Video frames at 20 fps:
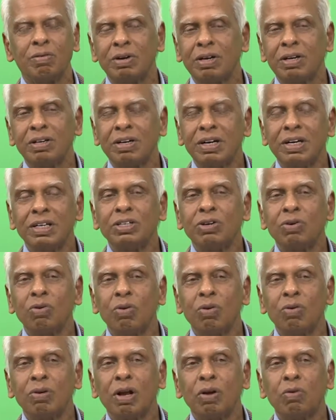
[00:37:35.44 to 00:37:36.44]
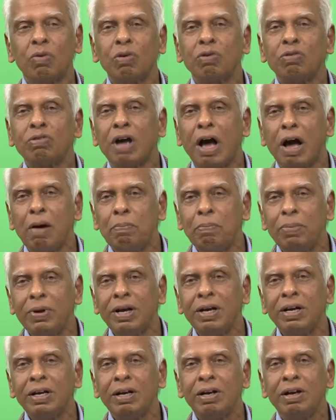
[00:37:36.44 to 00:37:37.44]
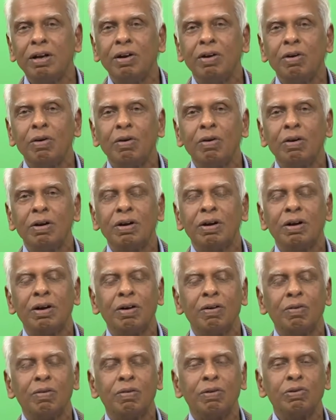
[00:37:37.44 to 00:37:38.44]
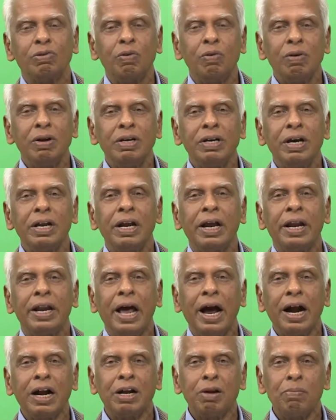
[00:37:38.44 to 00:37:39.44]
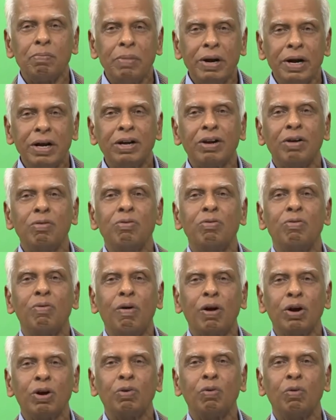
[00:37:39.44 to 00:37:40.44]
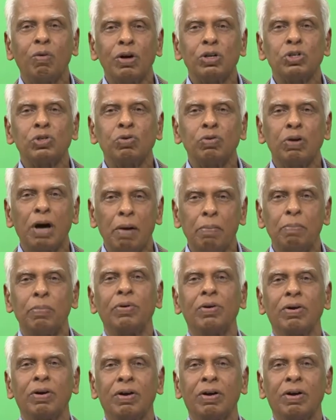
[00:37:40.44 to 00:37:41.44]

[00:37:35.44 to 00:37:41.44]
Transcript: was happening was only an enactment of what was to happen.